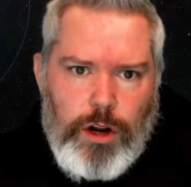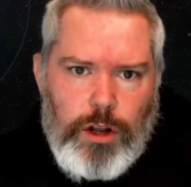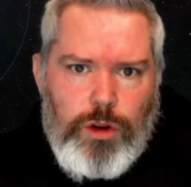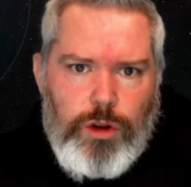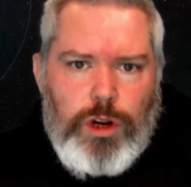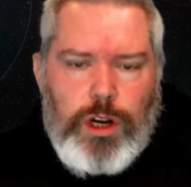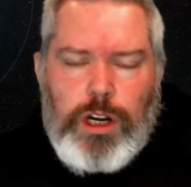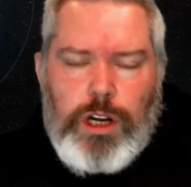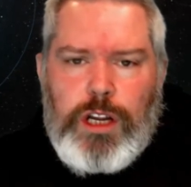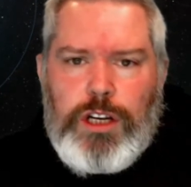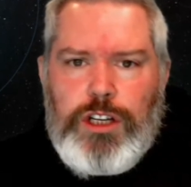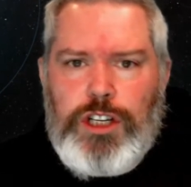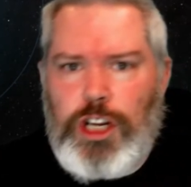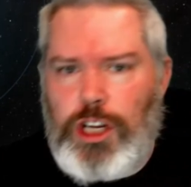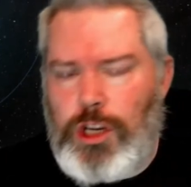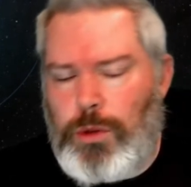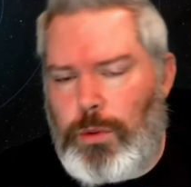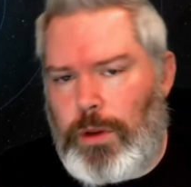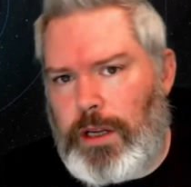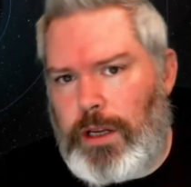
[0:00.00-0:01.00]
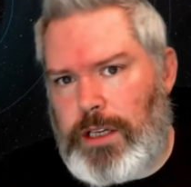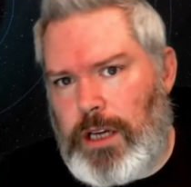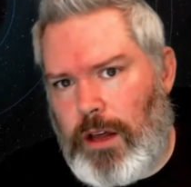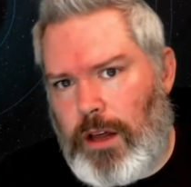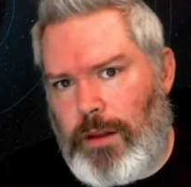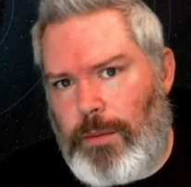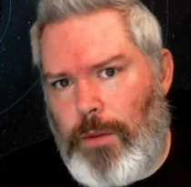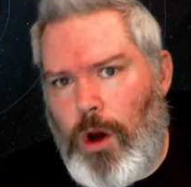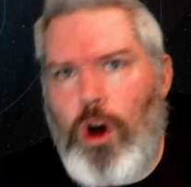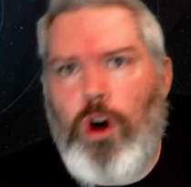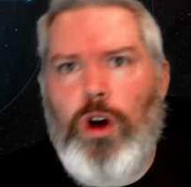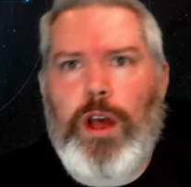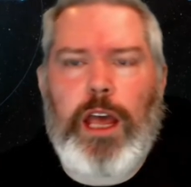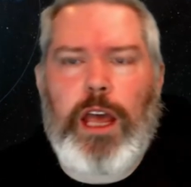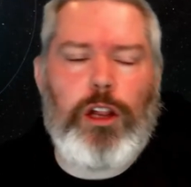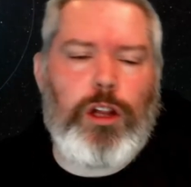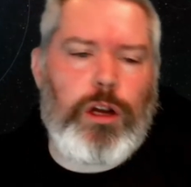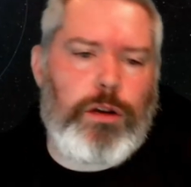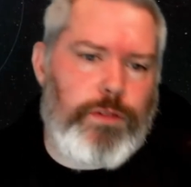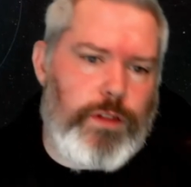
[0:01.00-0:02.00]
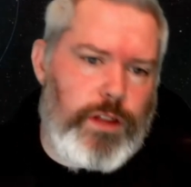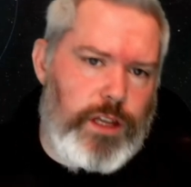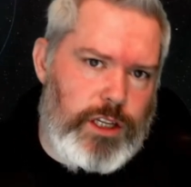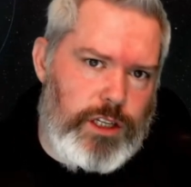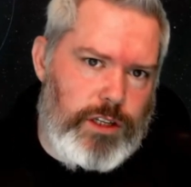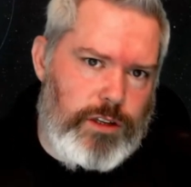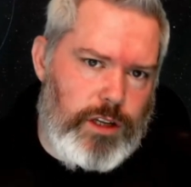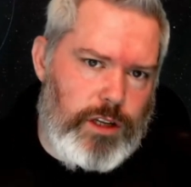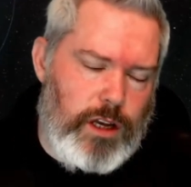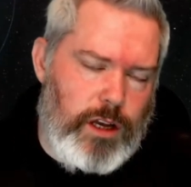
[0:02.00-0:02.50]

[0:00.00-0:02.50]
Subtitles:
You can continually tell them, oh, okay, look for this